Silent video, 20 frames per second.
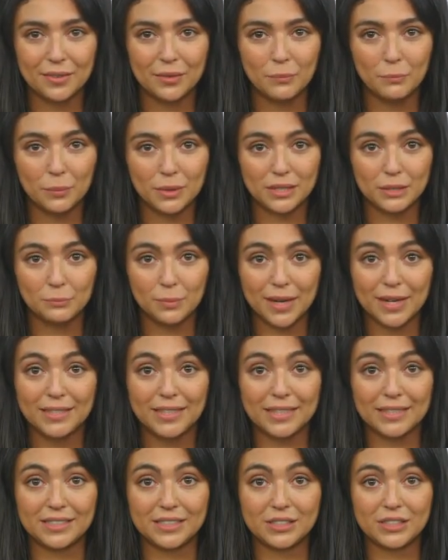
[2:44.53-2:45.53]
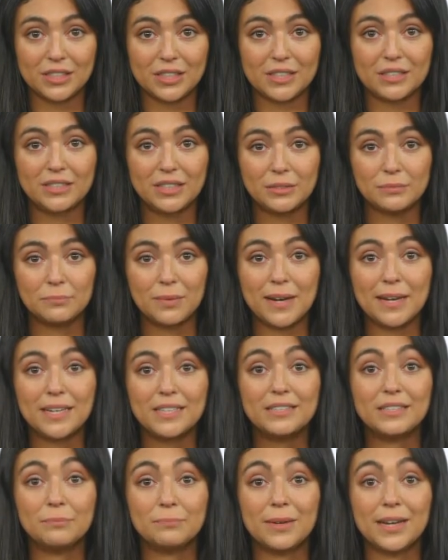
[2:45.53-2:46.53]
Responding to changing
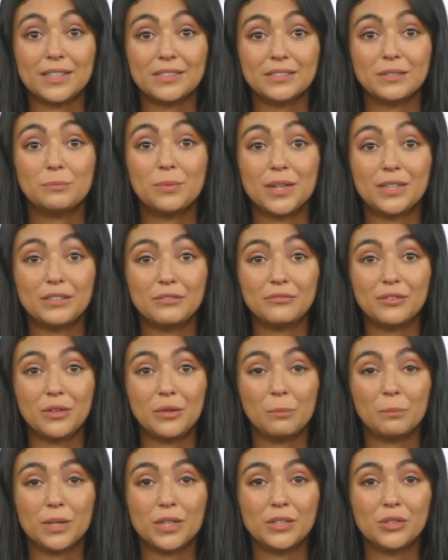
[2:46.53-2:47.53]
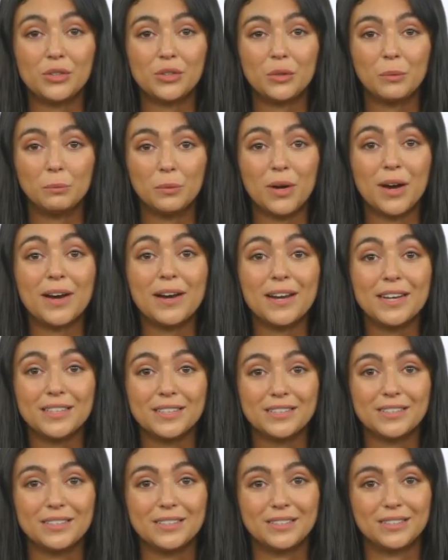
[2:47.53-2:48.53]
market demands by developing new
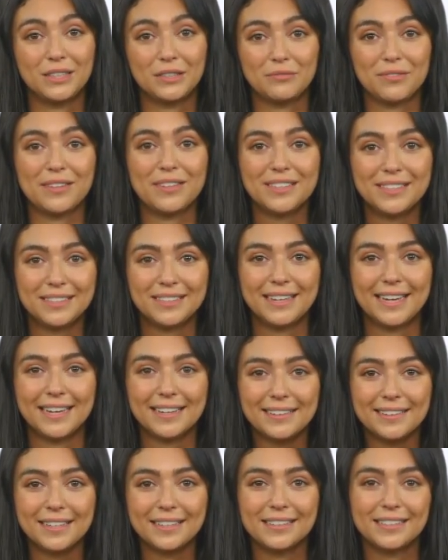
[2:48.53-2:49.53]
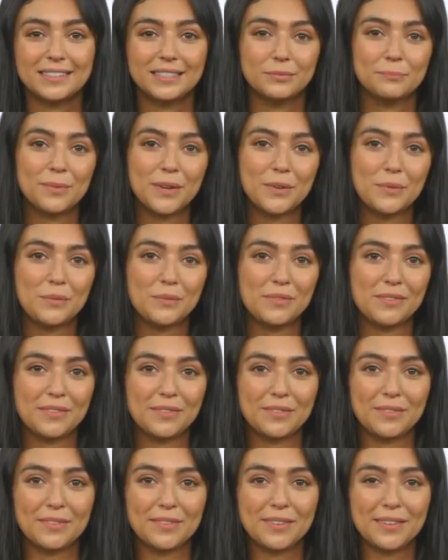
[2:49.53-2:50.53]
products, services, and business models.
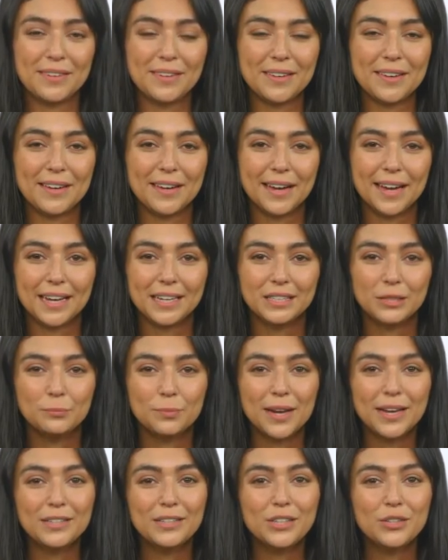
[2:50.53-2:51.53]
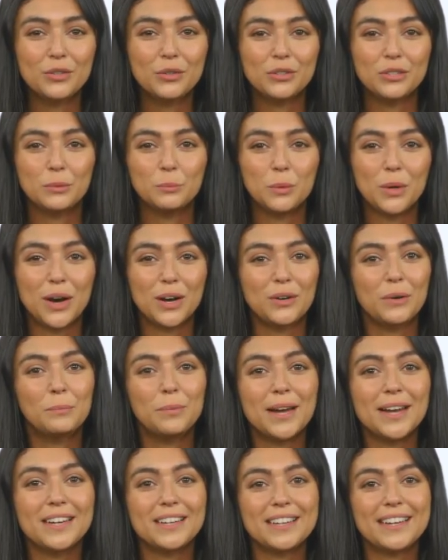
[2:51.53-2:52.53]
Expanding your supplier
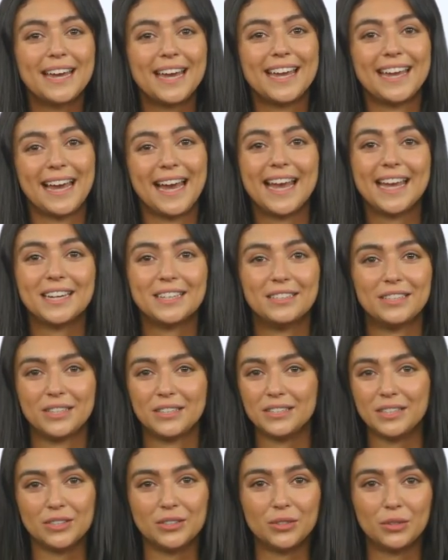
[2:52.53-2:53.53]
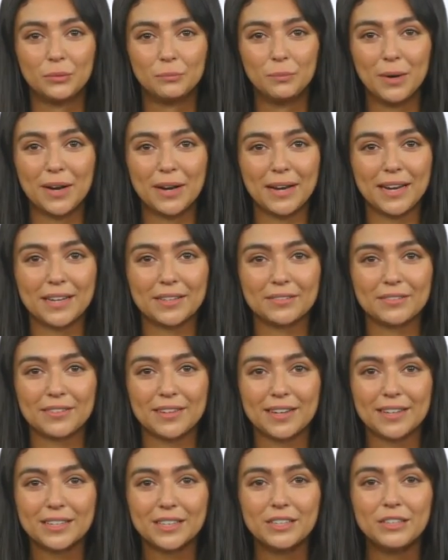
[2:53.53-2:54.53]
base and accessing new
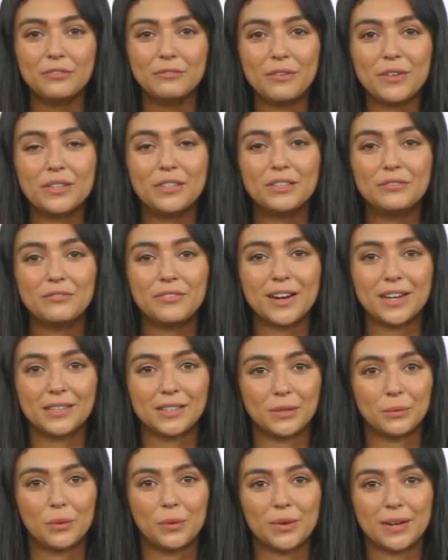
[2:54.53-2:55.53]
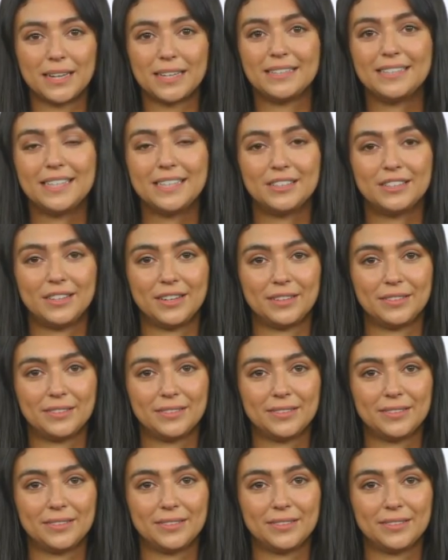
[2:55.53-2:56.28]
markets to diversify the organization.